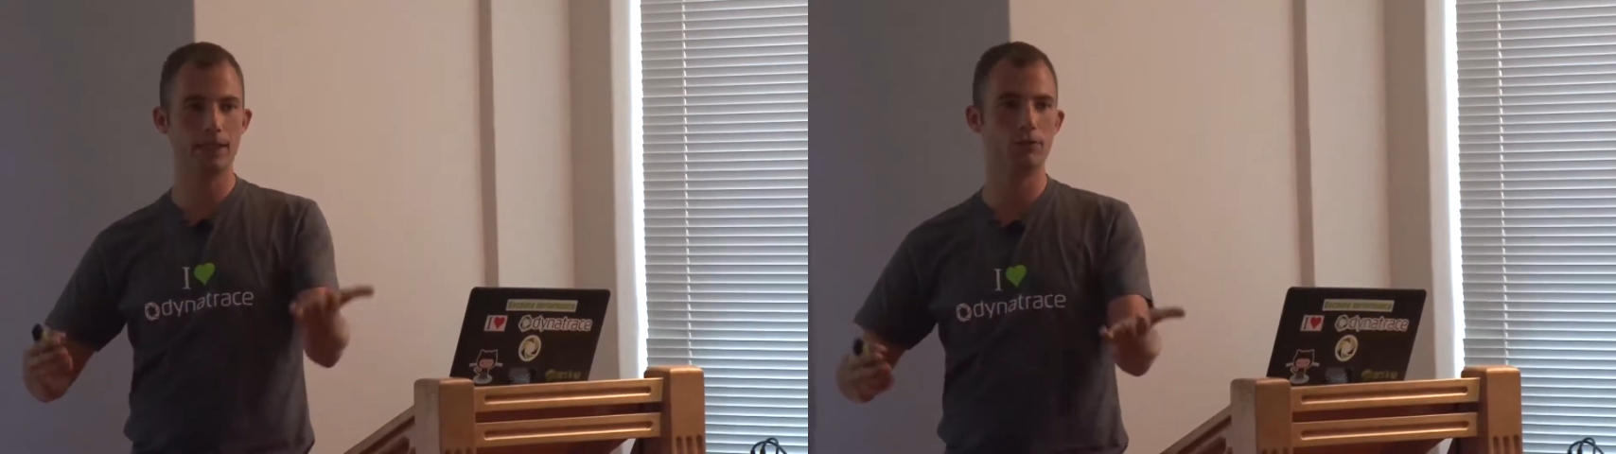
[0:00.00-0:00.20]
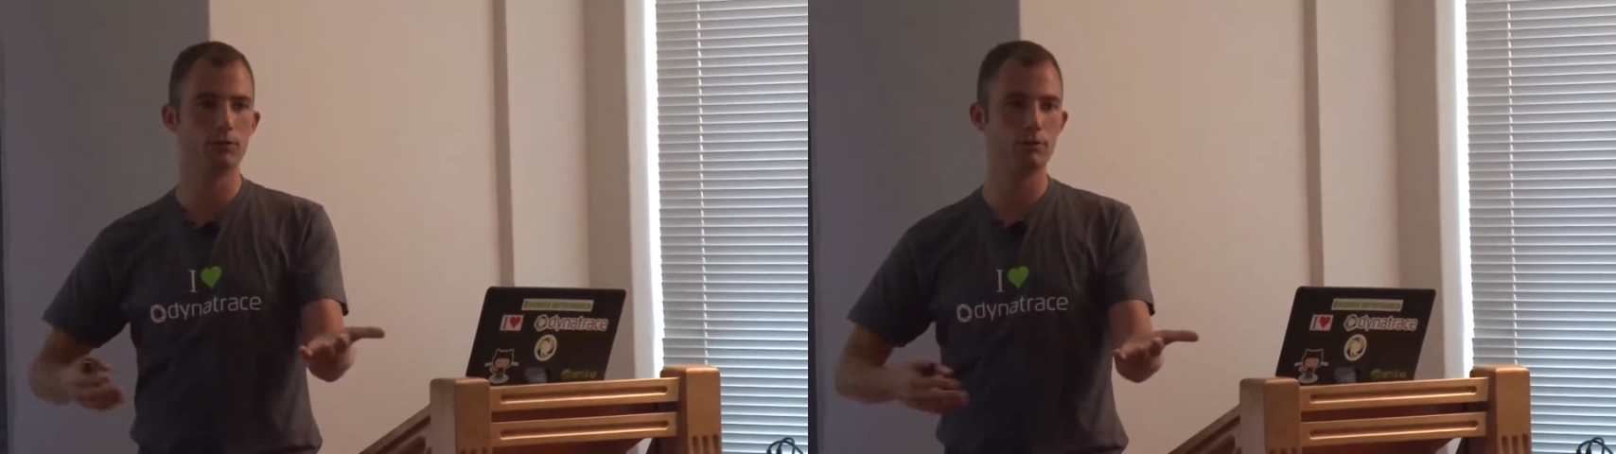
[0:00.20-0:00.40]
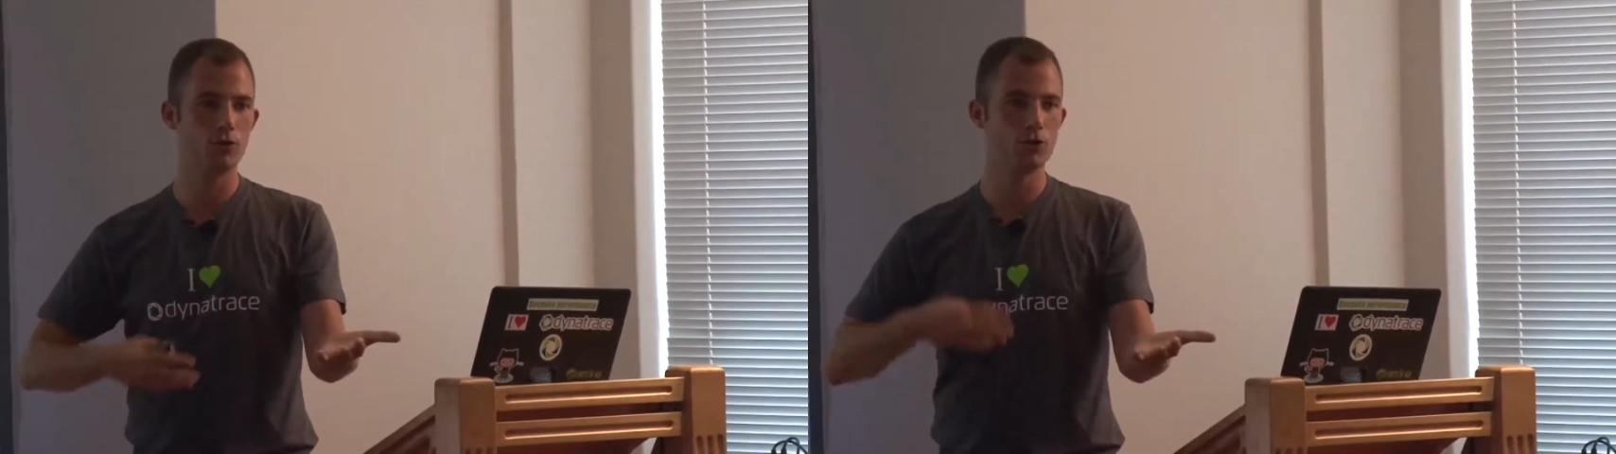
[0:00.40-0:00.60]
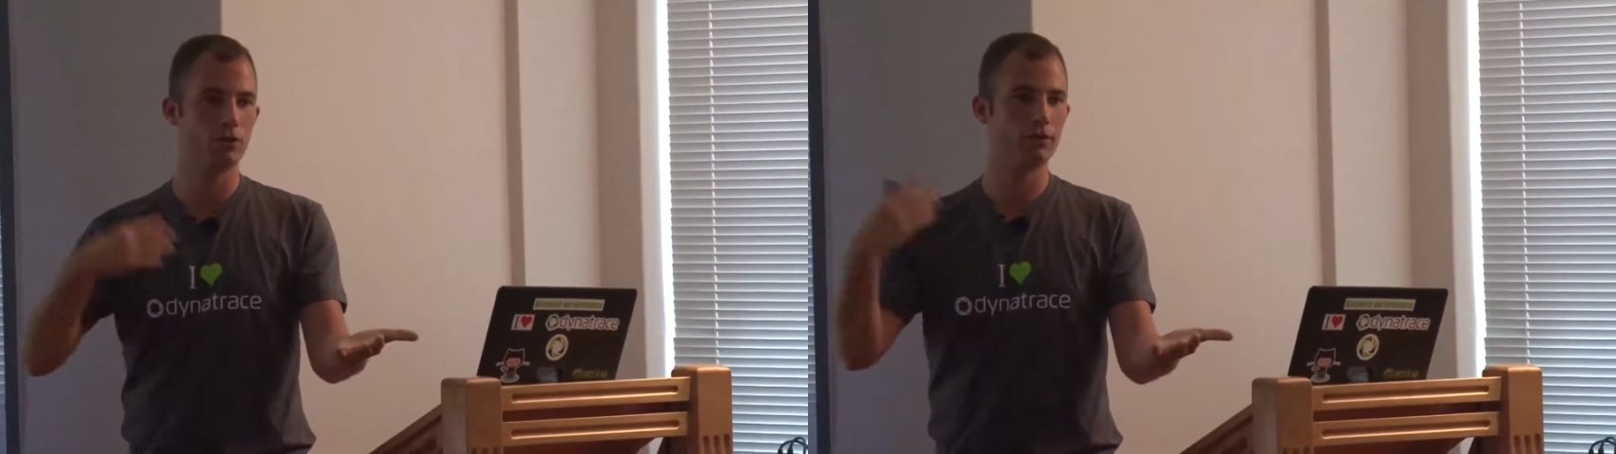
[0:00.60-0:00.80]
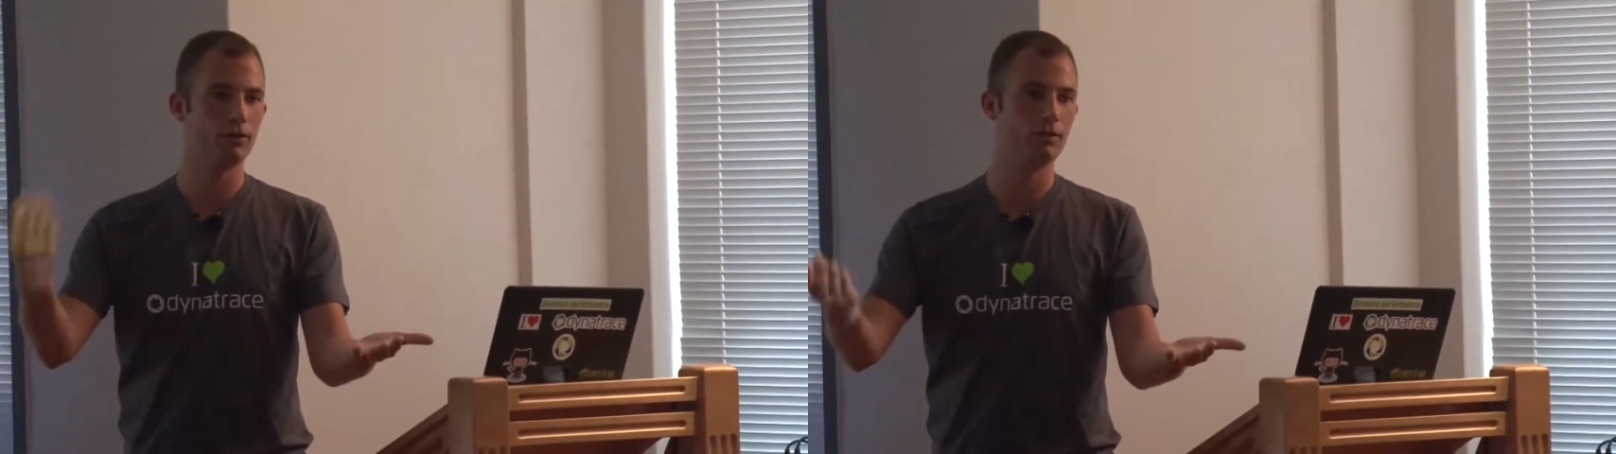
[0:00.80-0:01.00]
Android version
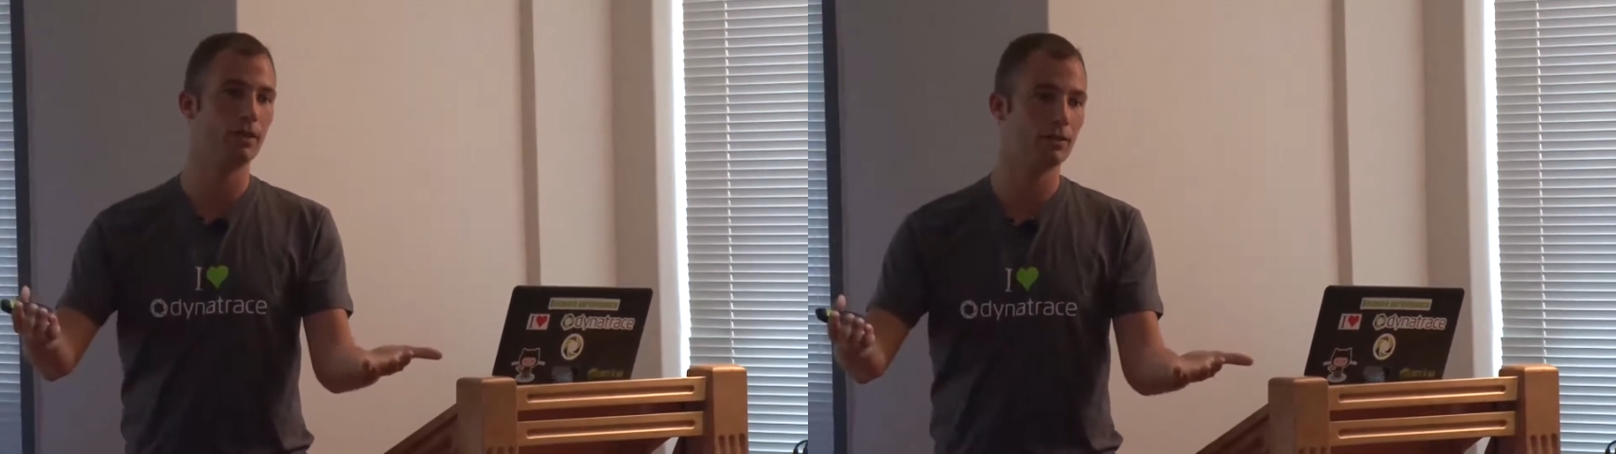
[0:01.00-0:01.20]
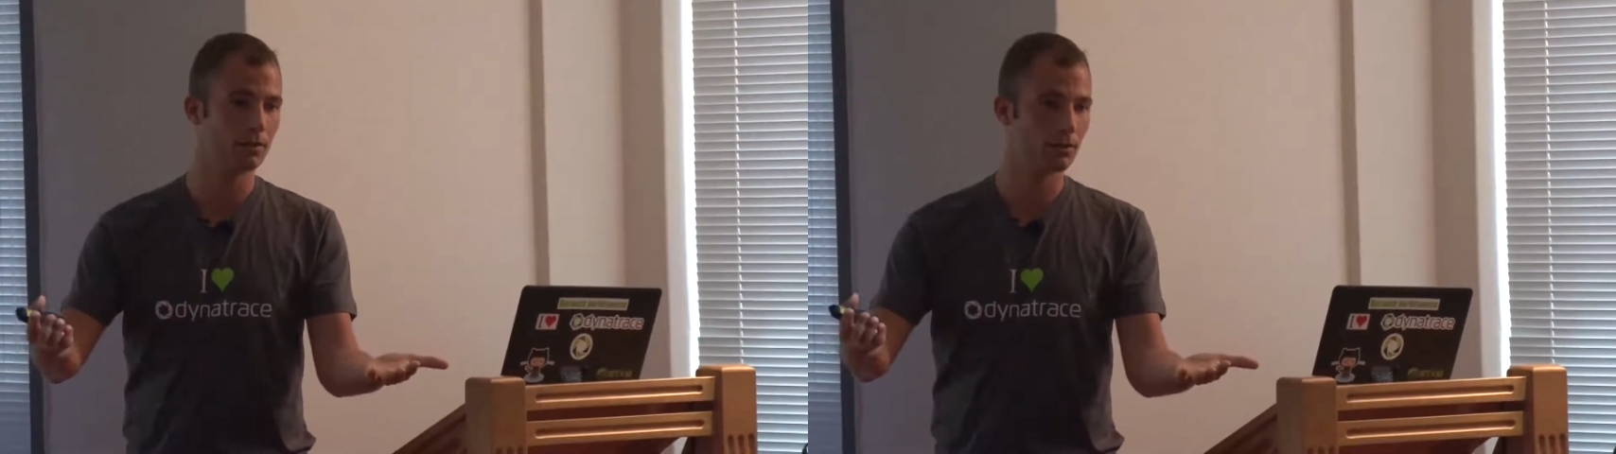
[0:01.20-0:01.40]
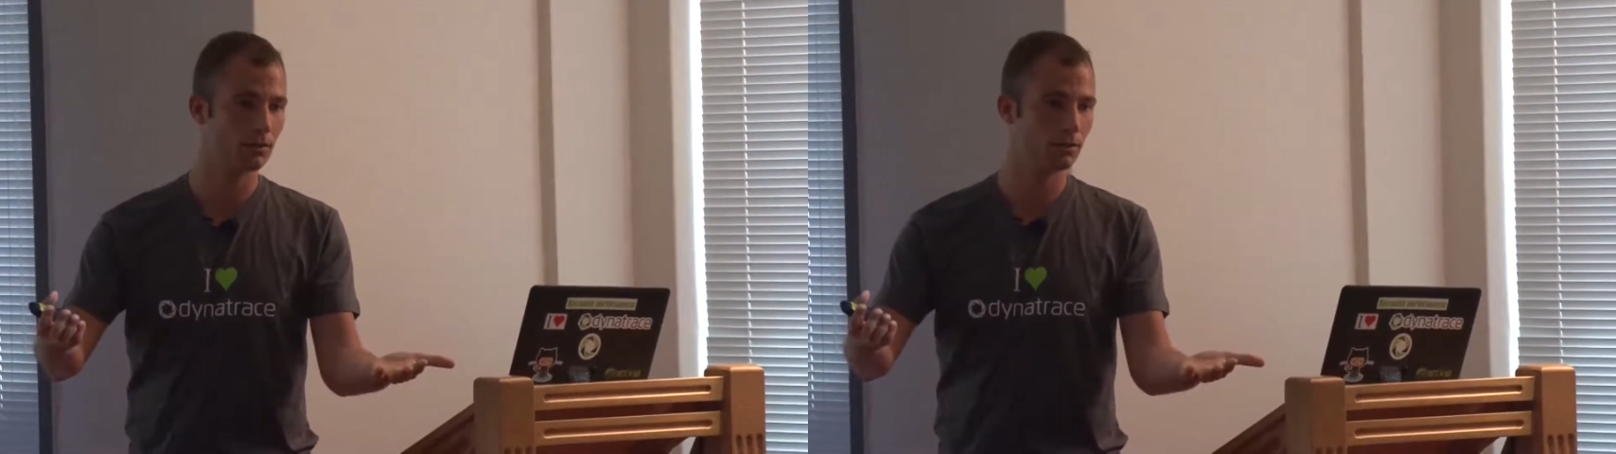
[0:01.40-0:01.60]
on that device.